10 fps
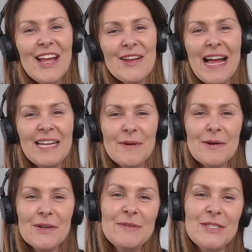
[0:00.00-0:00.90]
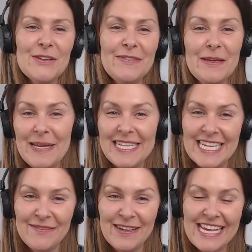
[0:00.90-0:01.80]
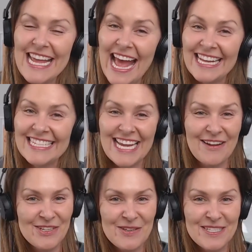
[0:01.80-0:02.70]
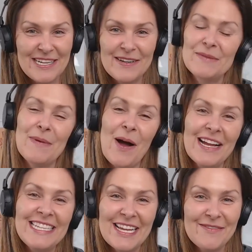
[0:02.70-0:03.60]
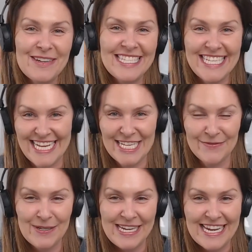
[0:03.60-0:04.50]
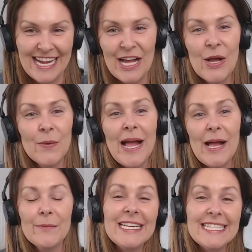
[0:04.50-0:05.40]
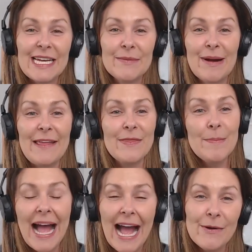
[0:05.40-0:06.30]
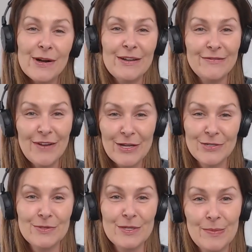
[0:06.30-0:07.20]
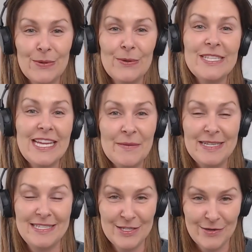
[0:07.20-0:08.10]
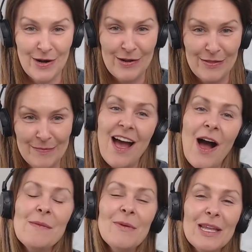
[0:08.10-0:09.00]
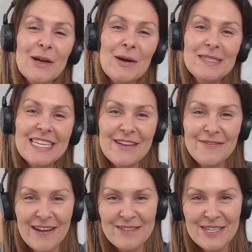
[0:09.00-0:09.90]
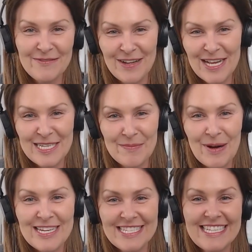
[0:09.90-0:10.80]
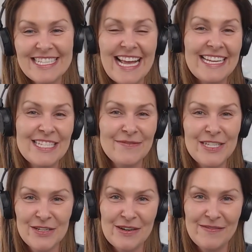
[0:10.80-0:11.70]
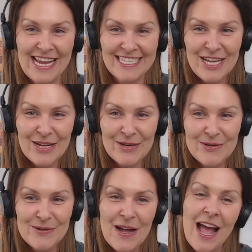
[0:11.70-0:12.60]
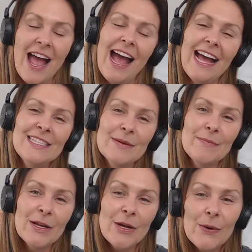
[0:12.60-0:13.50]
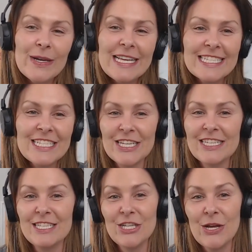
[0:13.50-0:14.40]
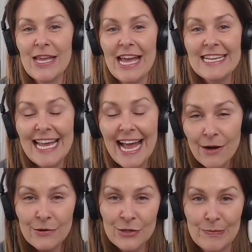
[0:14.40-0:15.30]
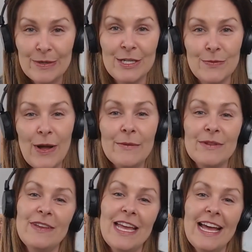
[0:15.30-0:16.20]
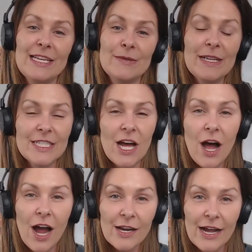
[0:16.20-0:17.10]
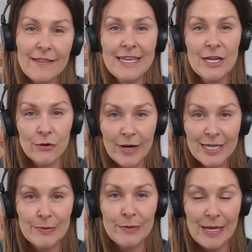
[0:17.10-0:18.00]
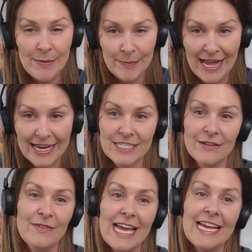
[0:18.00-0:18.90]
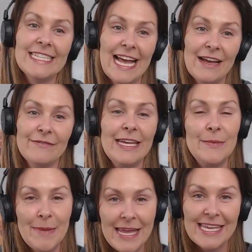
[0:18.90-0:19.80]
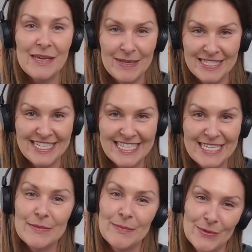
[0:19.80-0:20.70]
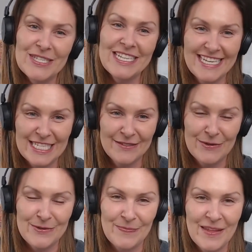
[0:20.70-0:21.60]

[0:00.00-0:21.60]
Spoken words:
and welcome to VPTV and our new series Behind Every Successful Leader, where we celebrate the power of virtual support in business growth. I'm Holly Copsey, founder of Virtually Priceless and the Visionary VA Circle, and my goal isn't just to showcase how entrepreneurs work with VAs, but to highlight the incredible impact VAs have in making businesses more successful.